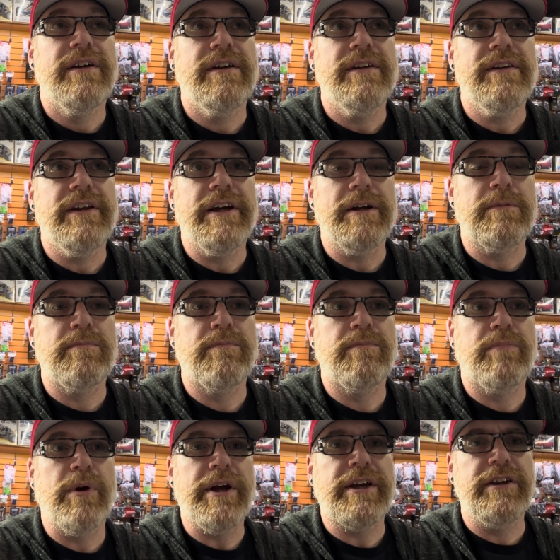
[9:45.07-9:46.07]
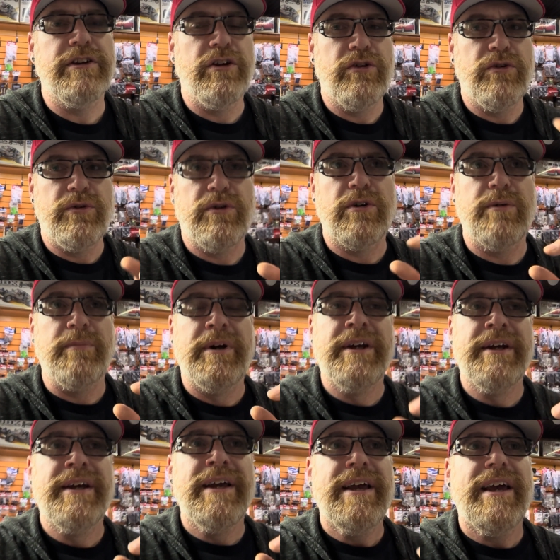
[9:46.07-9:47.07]
like breaking the norm.
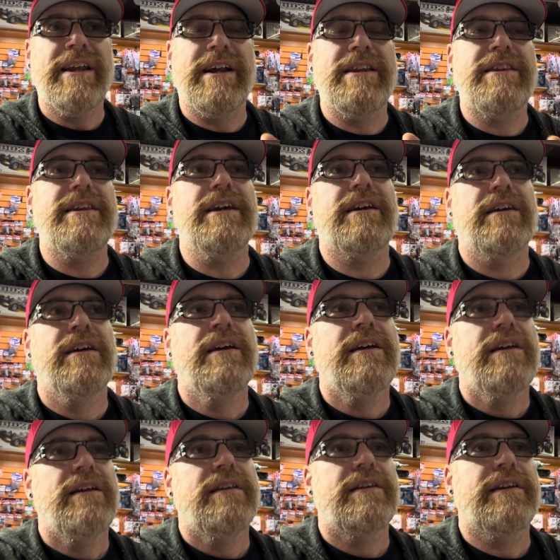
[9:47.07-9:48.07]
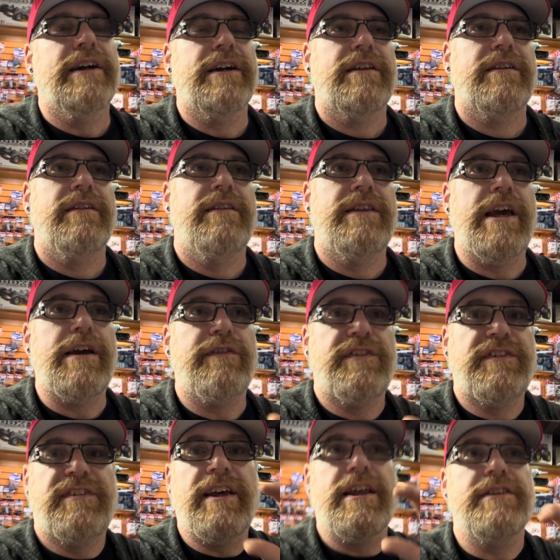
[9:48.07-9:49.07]
And I think like they've
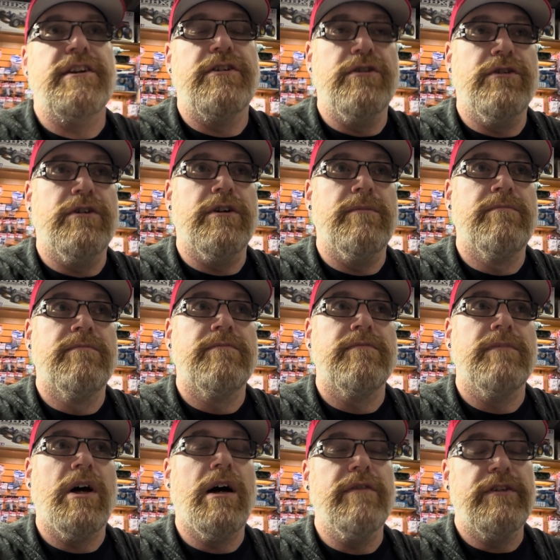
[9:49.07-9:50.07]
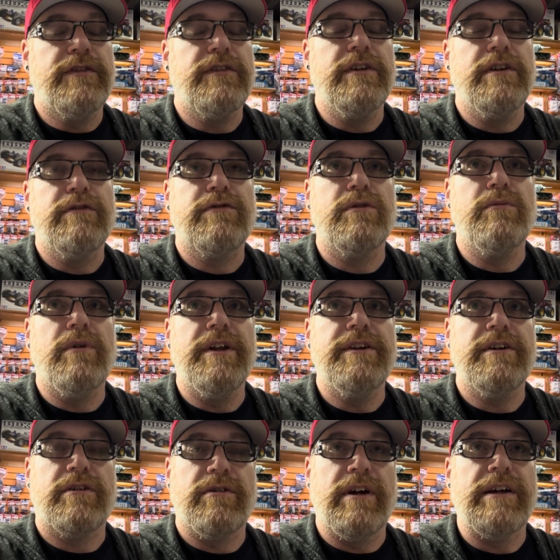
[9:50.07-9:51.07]
set the norm, obviously, for what
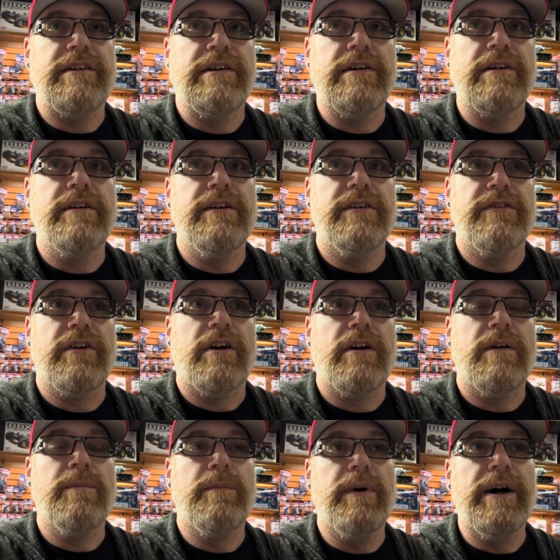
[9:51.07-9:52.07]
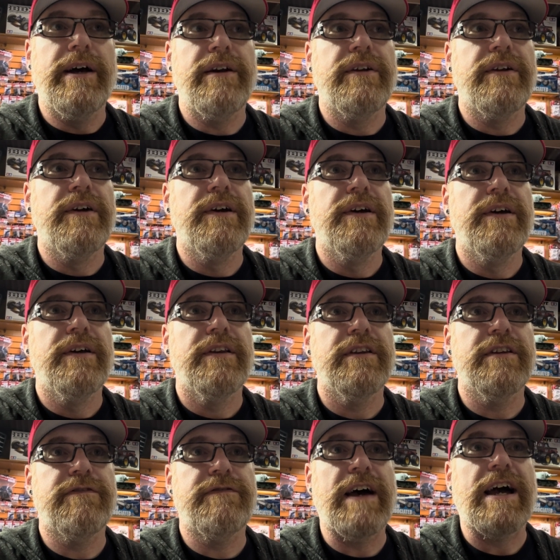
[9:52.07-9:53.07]
the criterias are, but
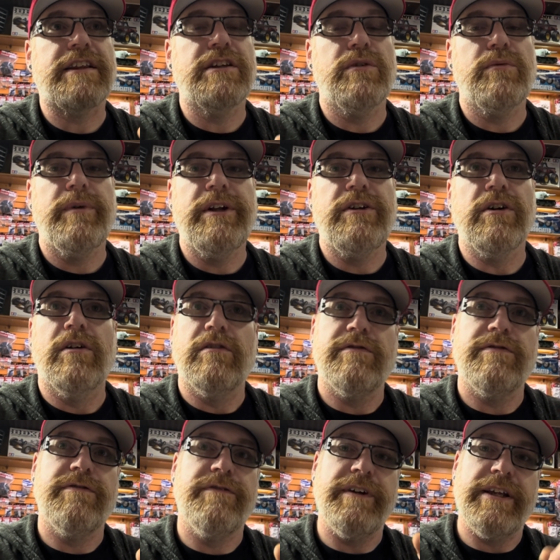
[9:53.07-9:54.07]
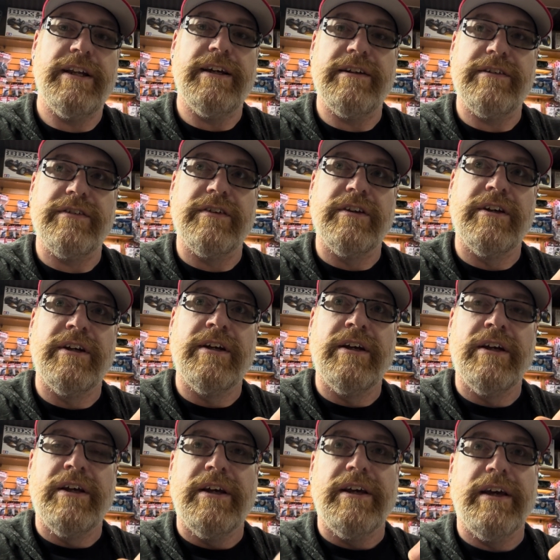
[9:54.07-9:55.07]
the fact that we don't fit it
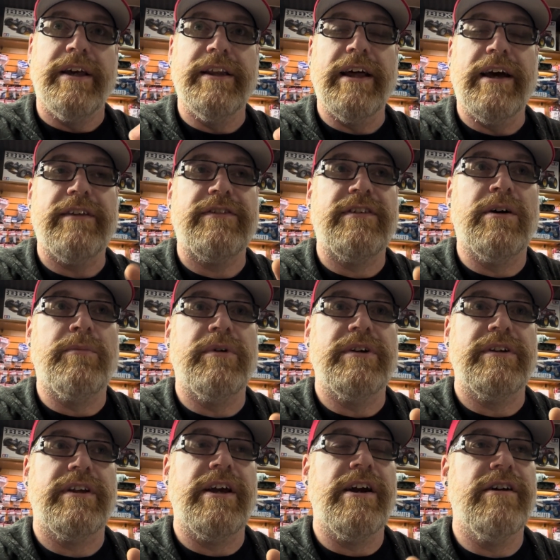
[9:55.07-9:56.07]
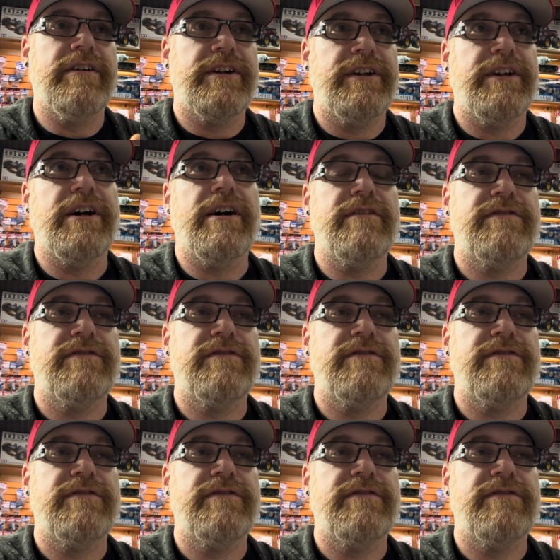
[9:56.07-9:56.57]
and that someone cared enough